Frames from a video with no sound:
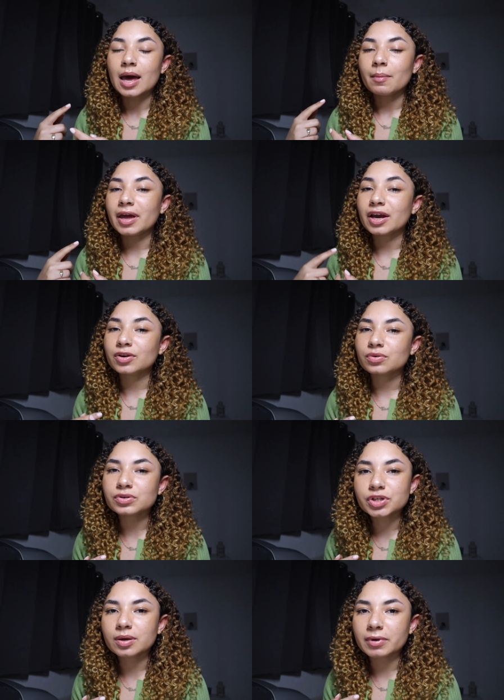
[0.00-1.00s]
but it could
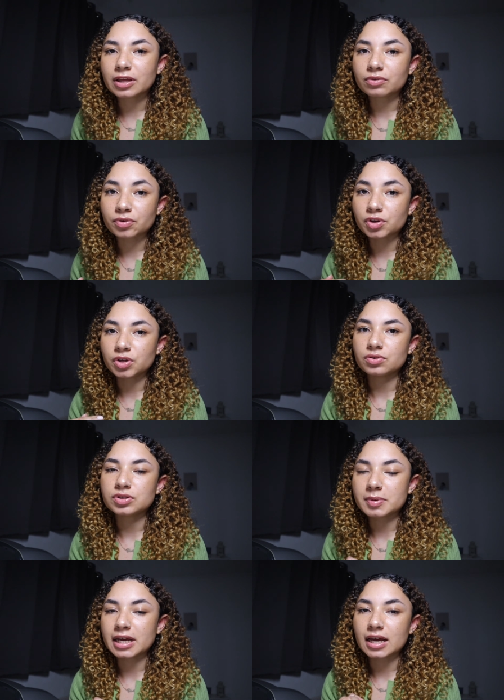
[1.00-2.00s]
also be through you
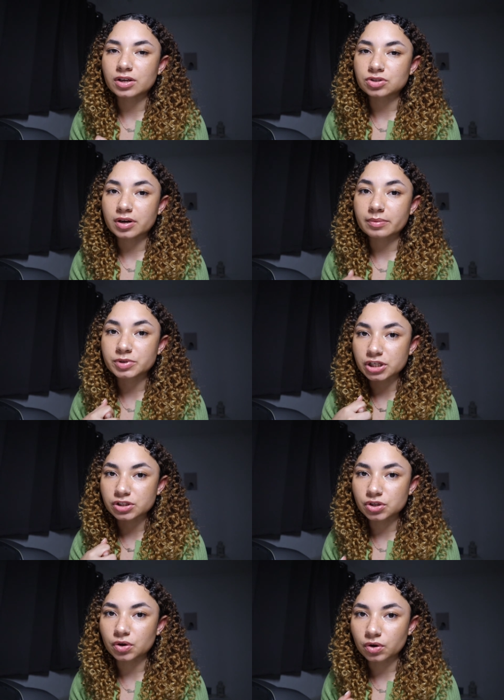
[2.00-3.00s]
speaking a scripture
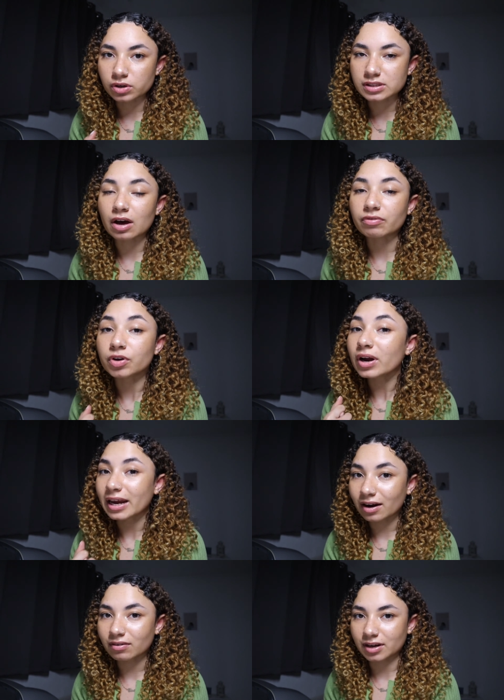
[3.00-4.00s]
to yourself. You're
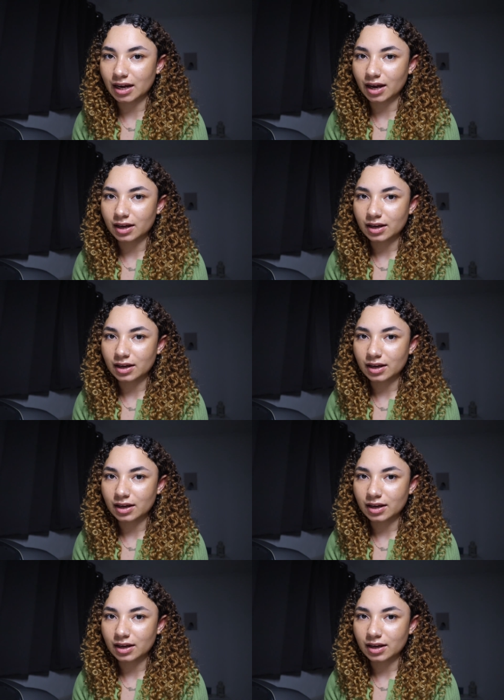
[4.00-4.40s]
hearing it